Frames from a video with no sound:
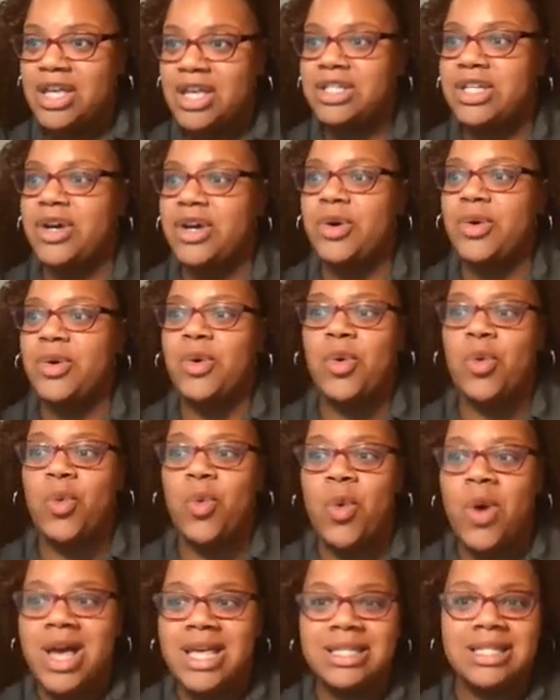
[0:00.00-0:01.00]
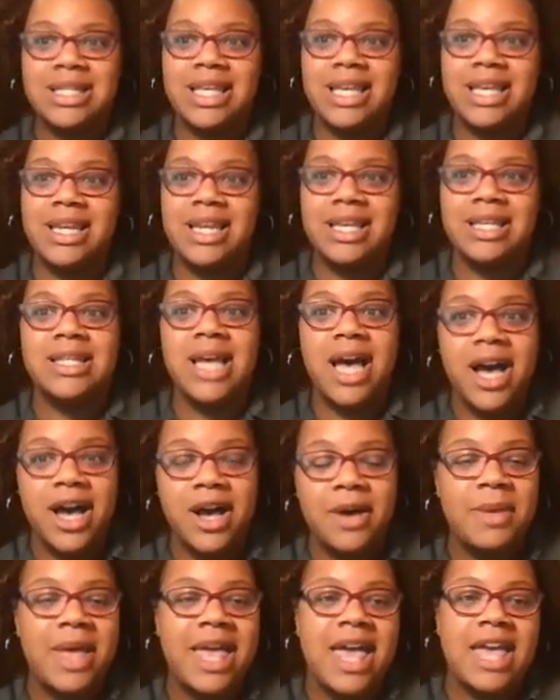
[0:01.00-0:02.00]
So once it is
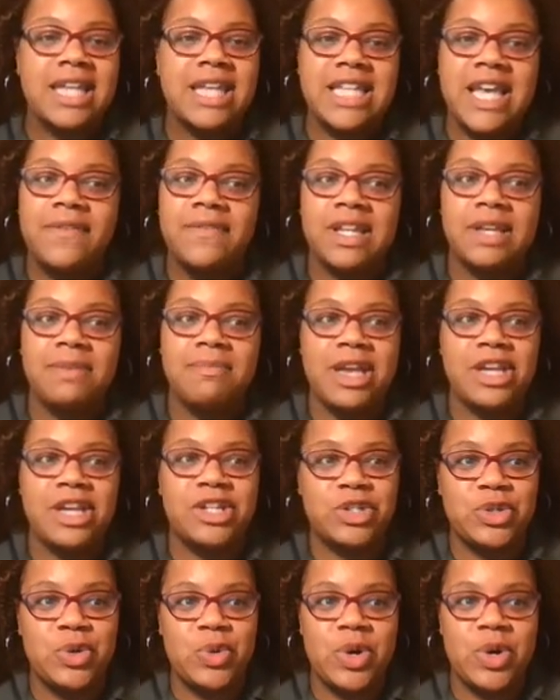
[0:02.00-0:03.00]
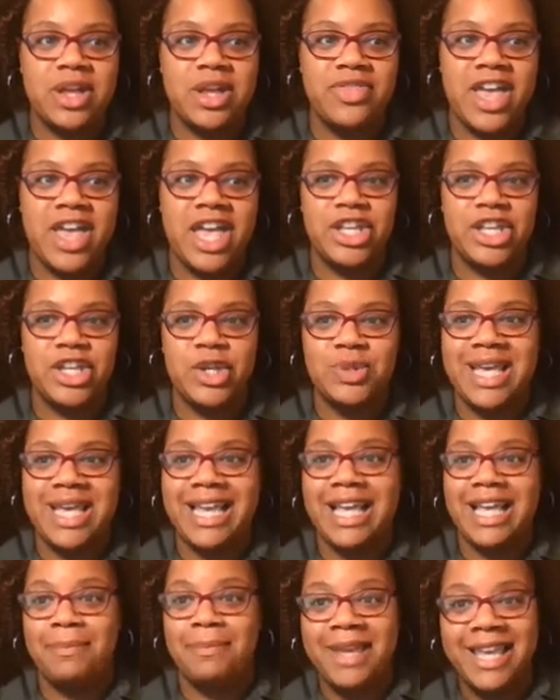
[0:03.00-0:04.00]
up, definitely make sure that you
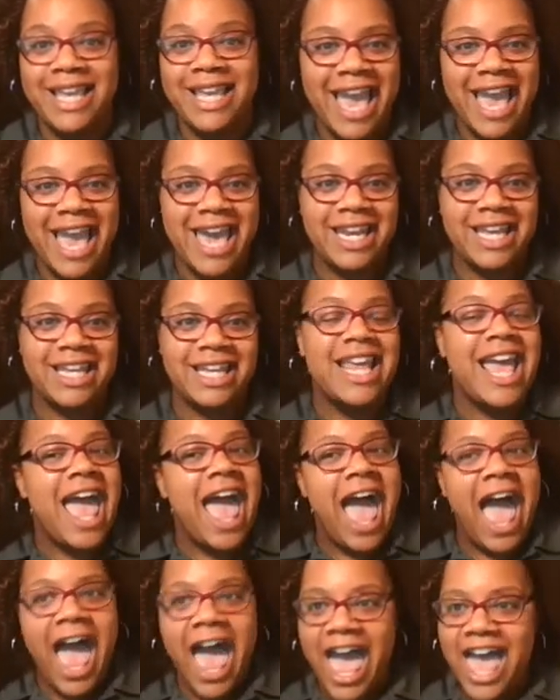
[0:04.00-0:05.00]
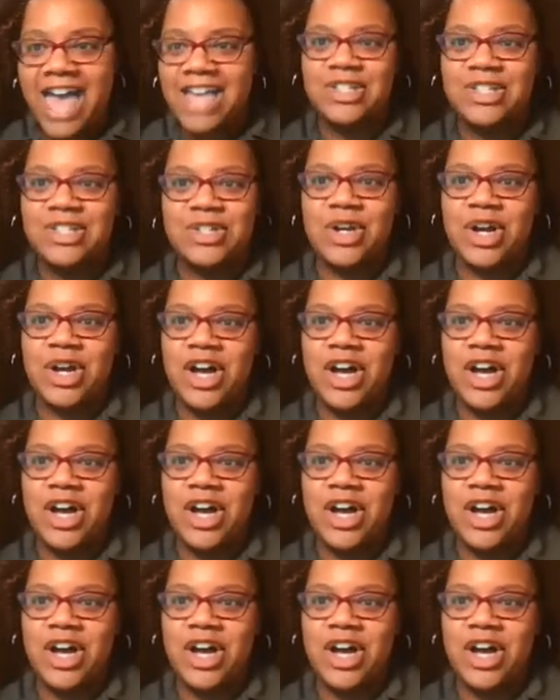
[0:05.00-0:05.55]
take a peek at it. Ask